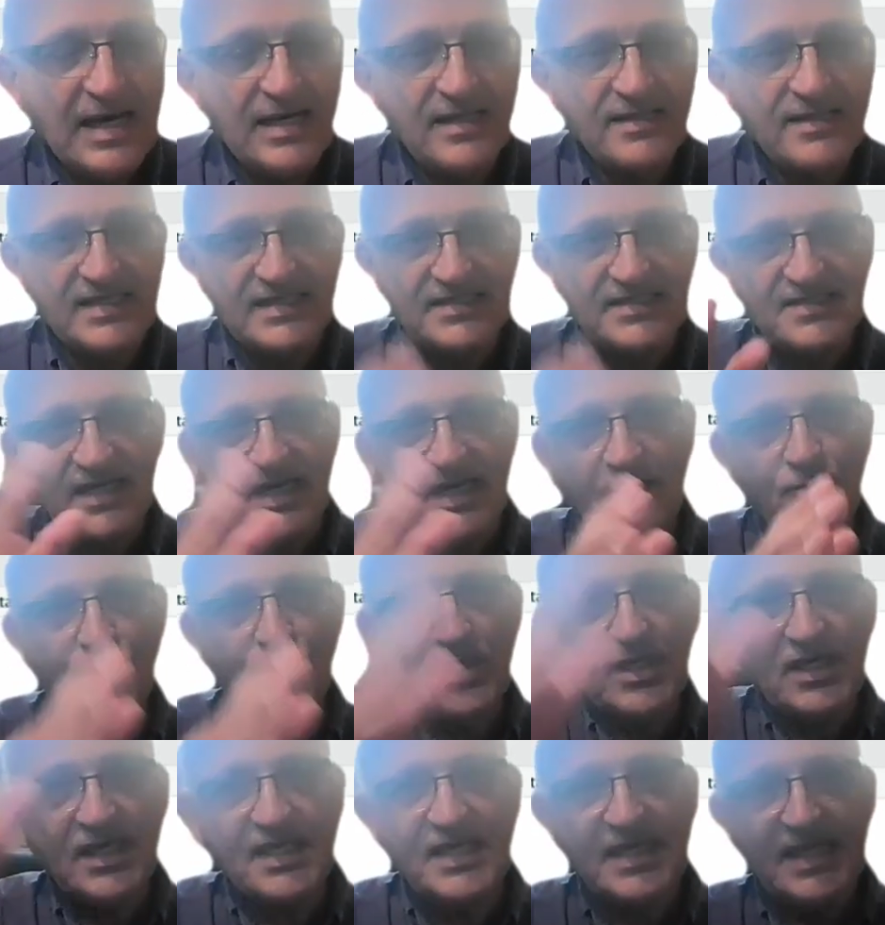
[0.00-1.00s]
that's how
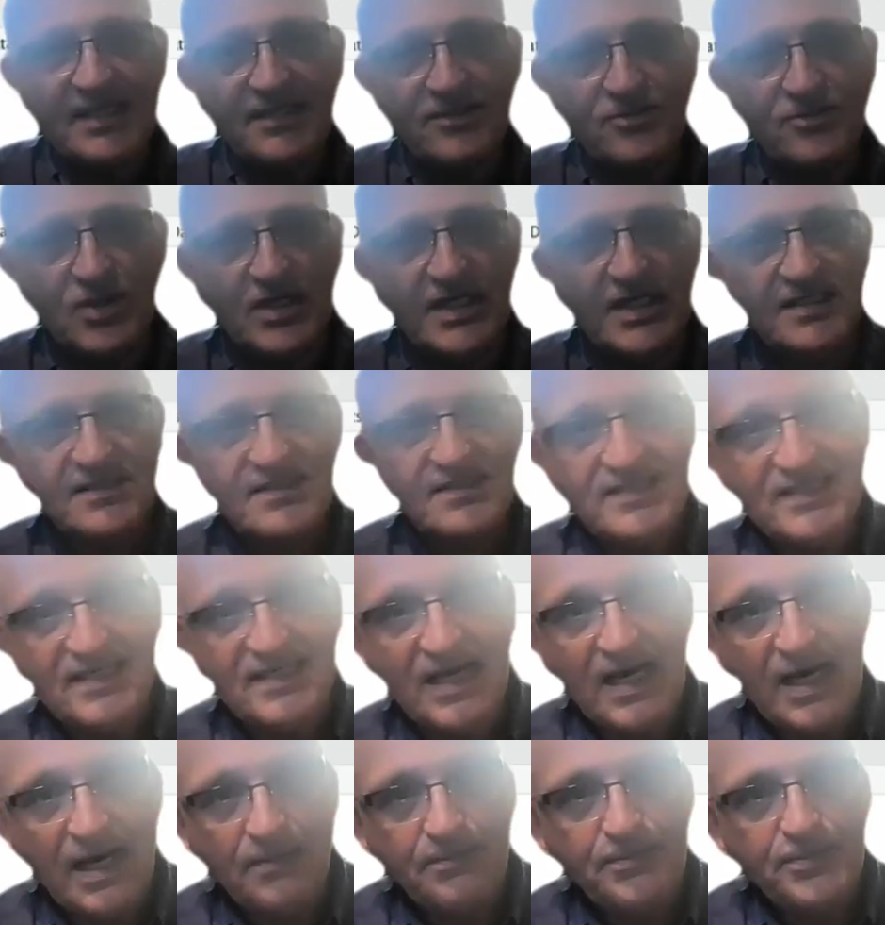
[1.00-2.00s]
we calculate the
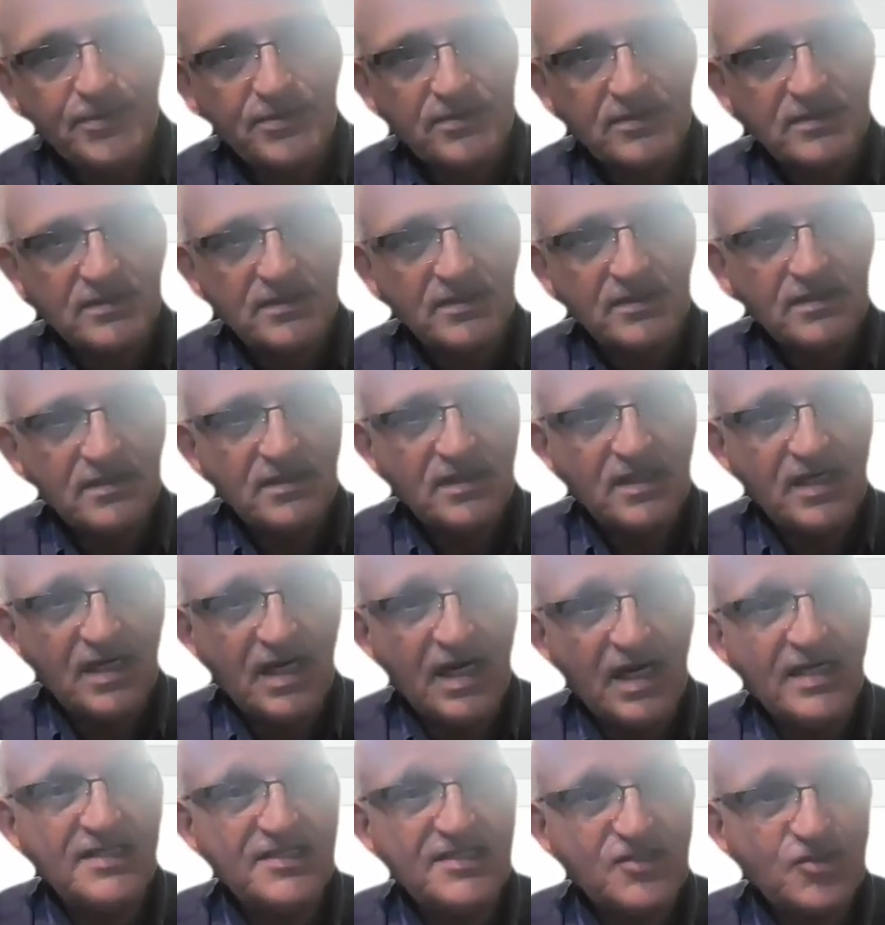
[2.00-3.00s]
upper
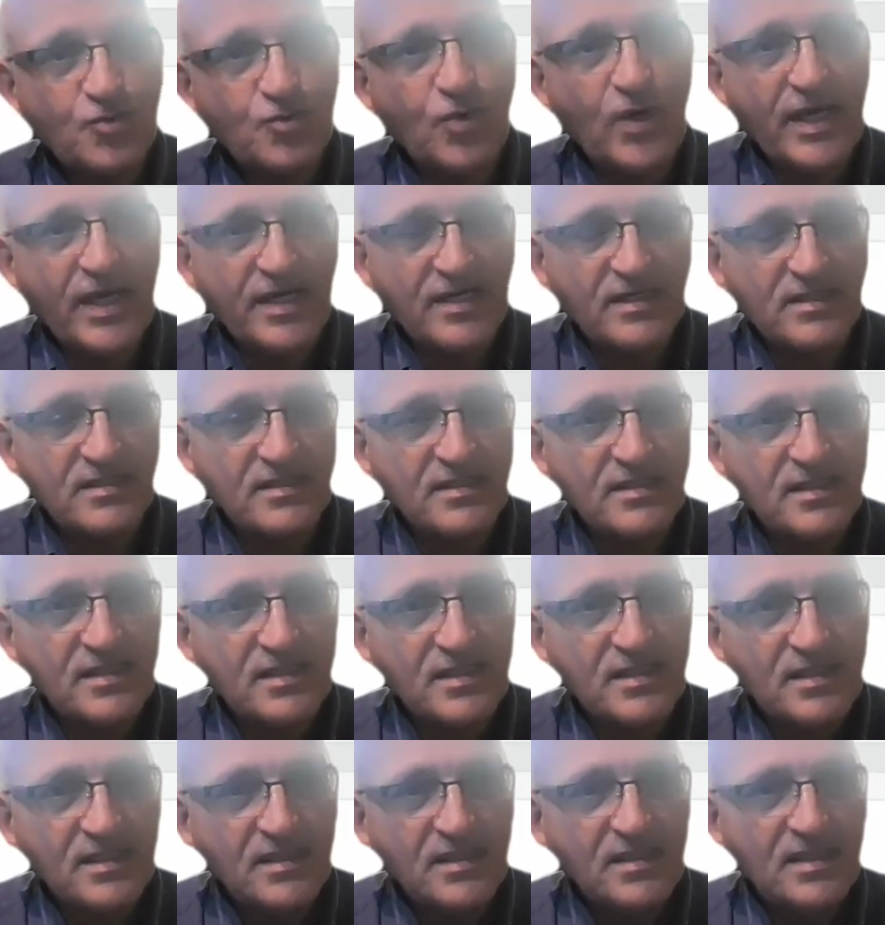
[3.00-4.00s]
chi-square
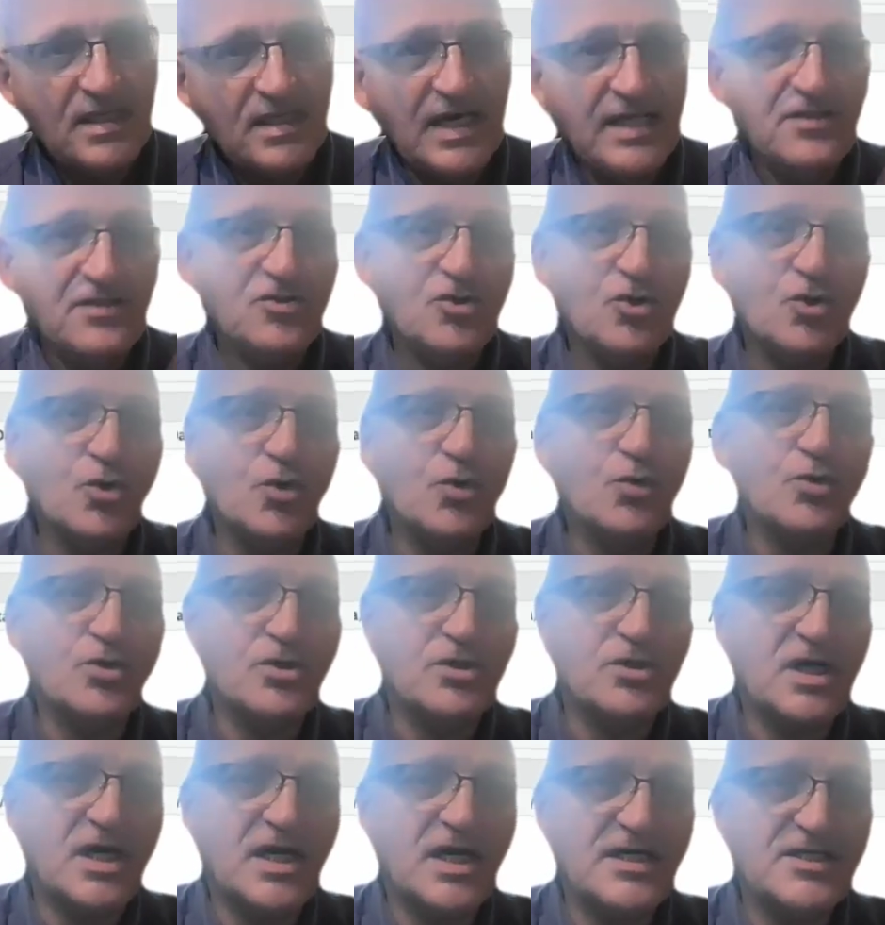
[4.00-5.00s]
and the
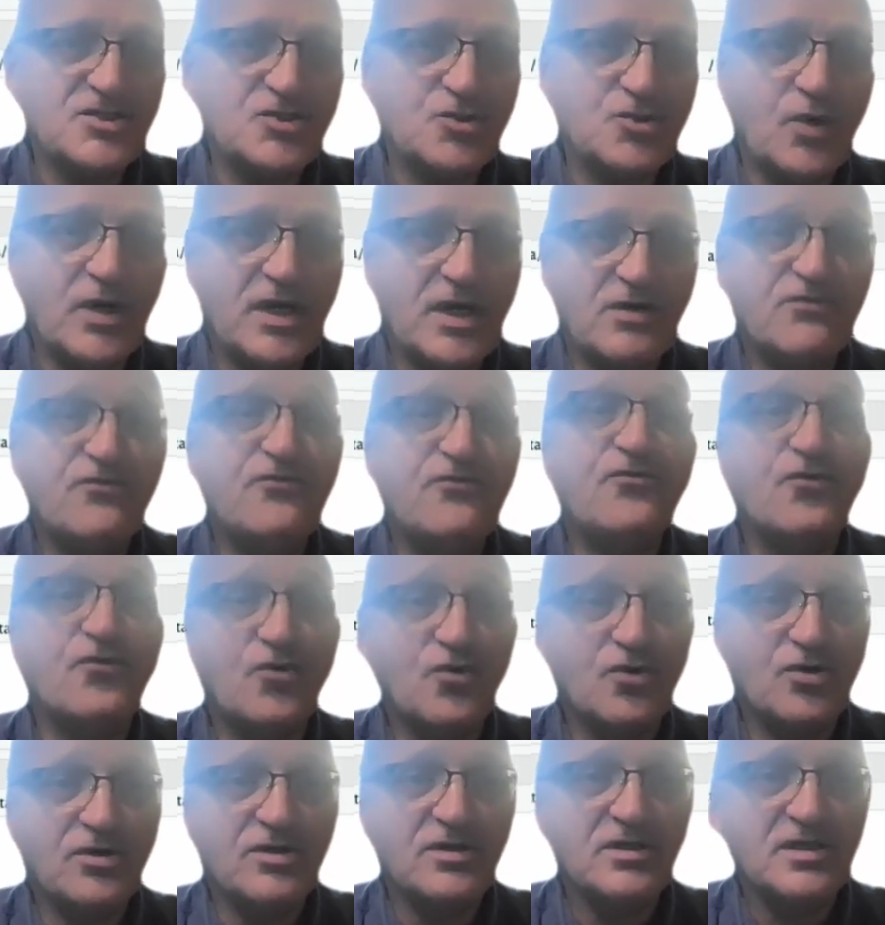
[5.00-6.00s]
lower chi-square
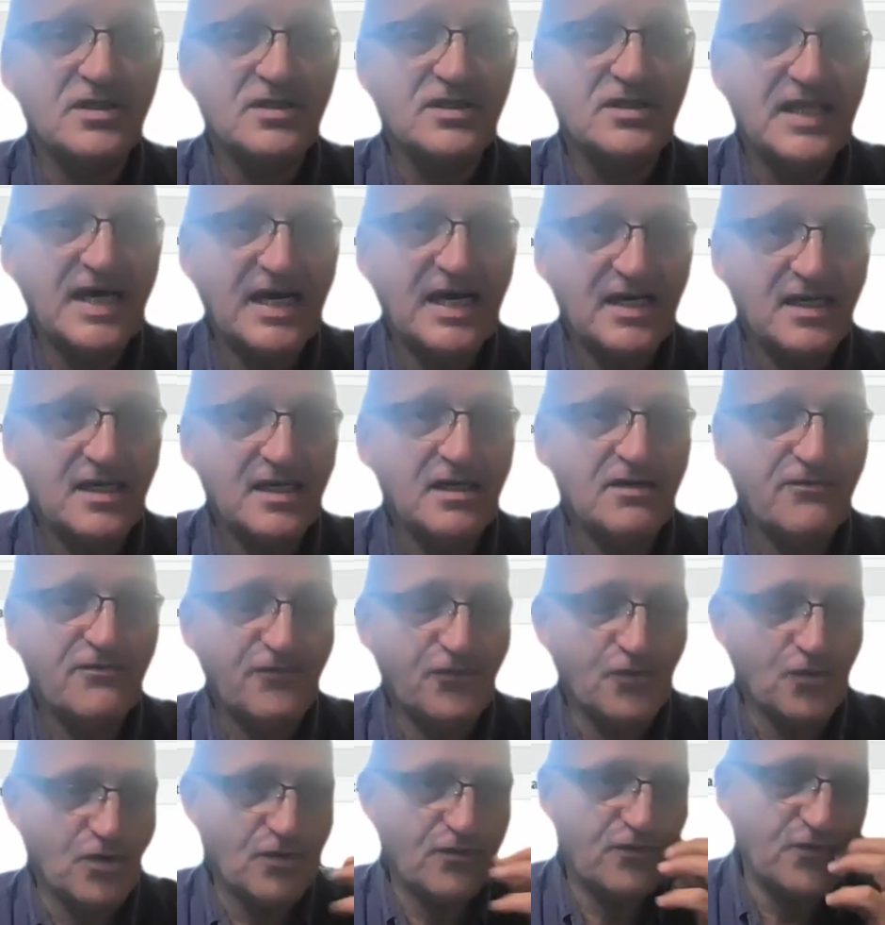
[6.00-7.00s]
for
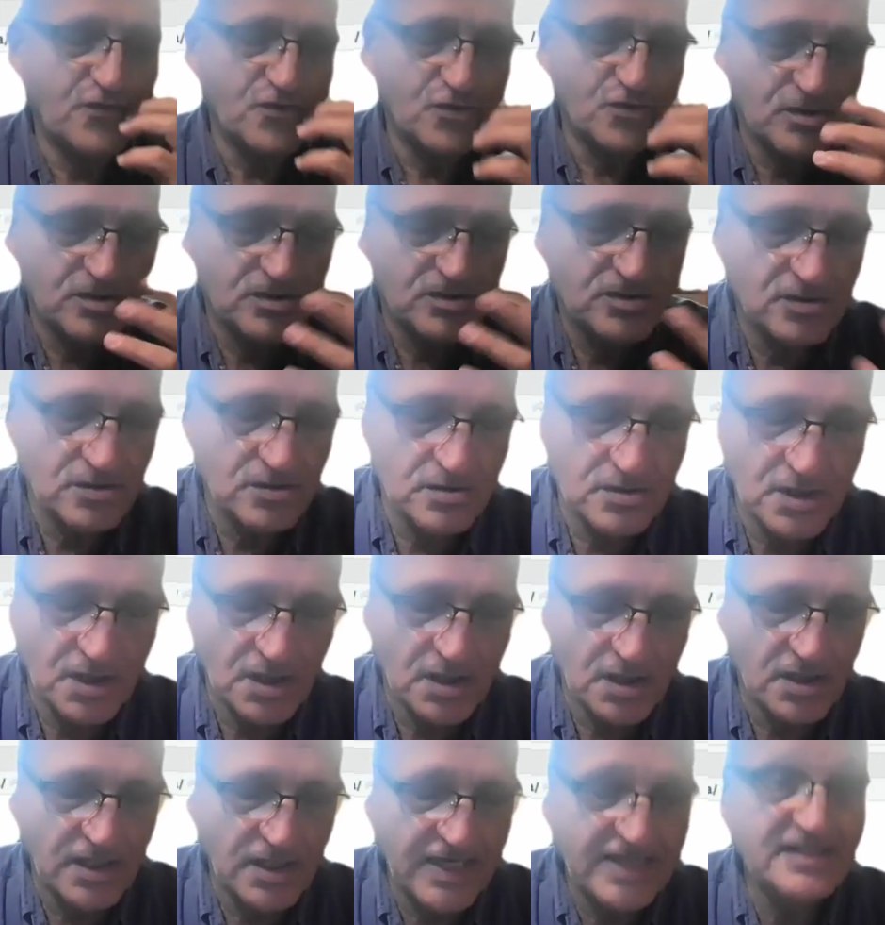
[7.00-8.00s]

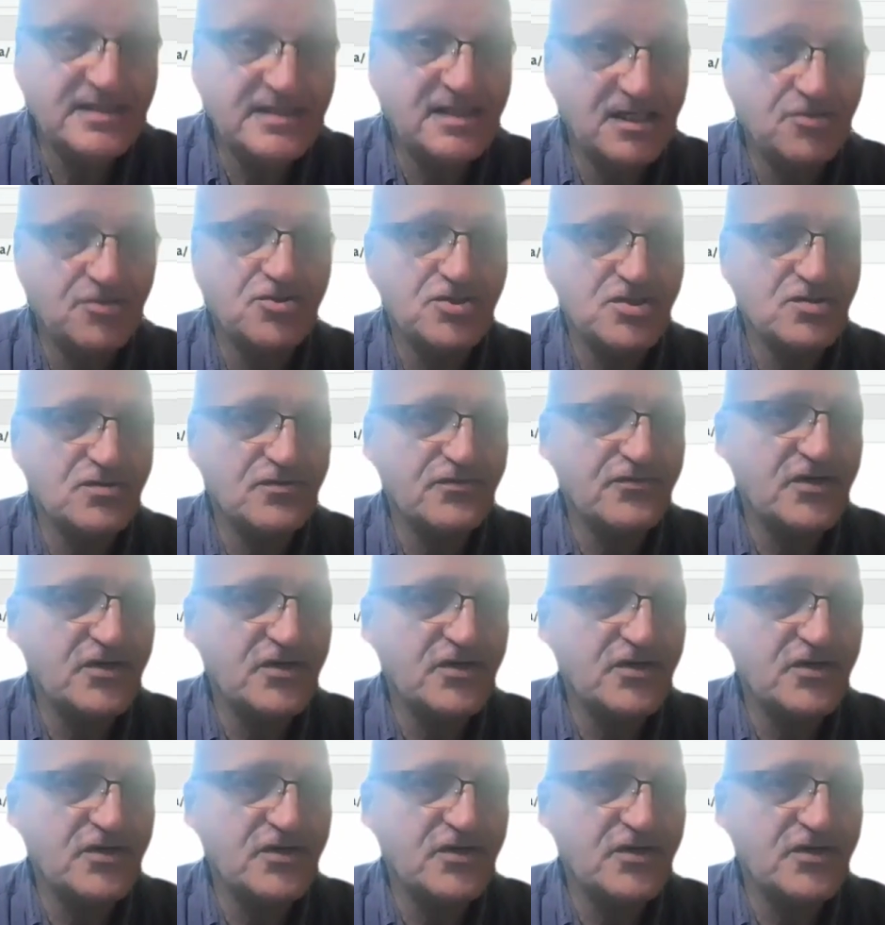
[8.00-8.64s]
8 degrees of